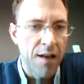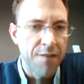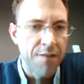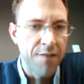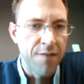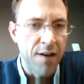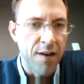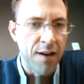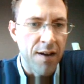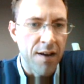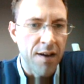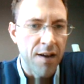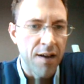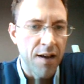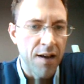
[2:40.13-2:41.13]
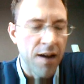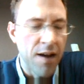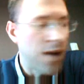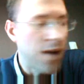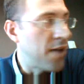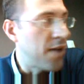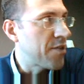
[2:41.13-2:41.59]

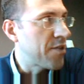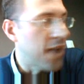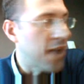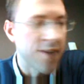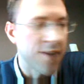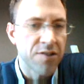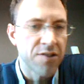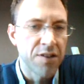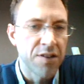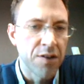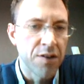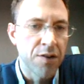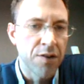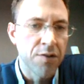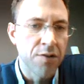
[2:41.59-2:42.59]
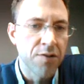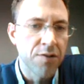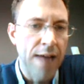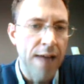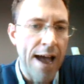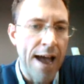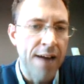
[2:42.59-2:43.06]
under the answer key, you can also
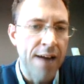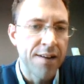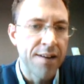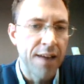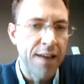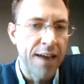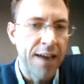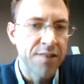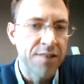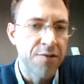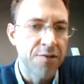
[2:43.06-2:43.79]
add answer